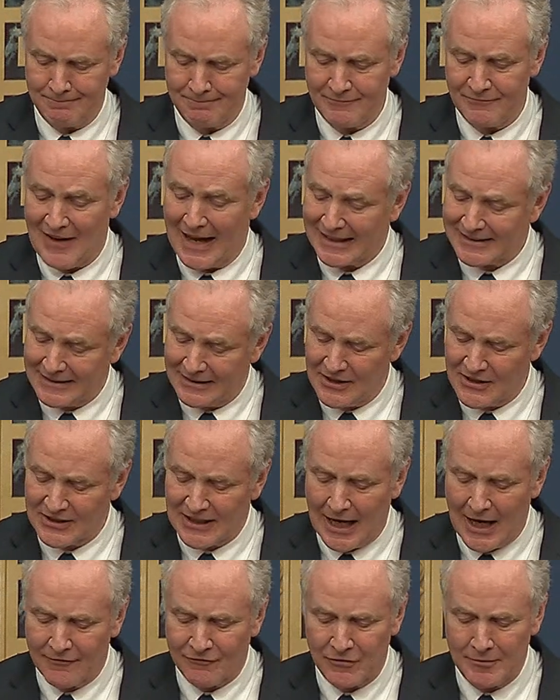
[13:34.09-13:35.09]
In fact, at his
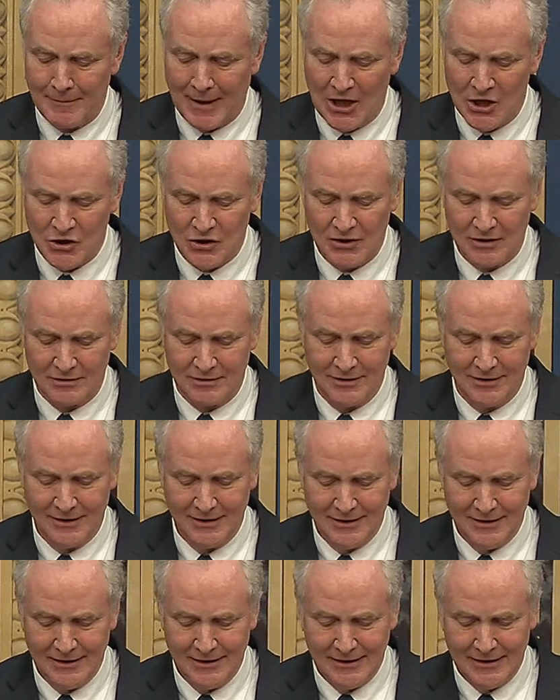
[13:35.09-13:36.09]
confirmation
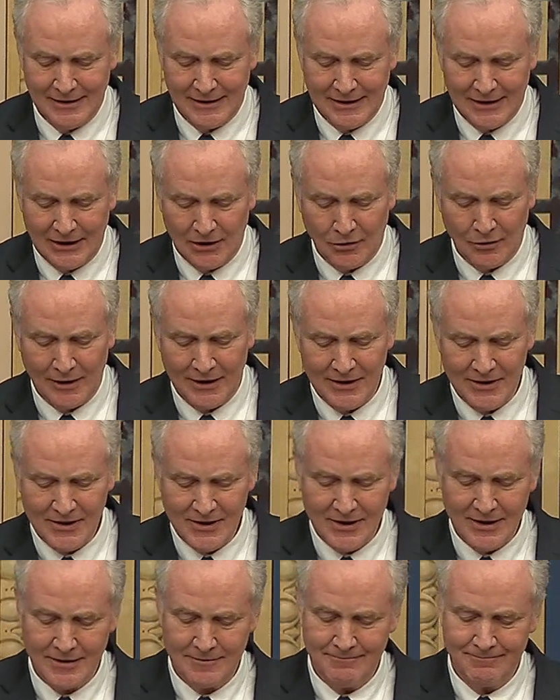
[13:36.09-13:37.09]

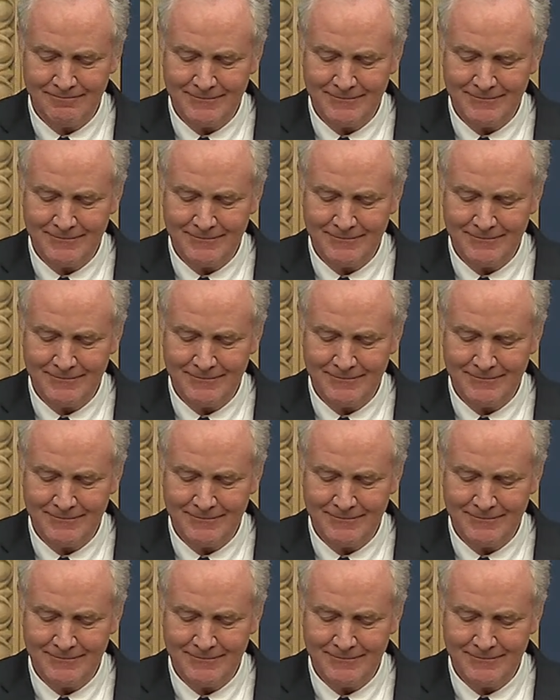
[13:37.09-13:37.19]
hearings,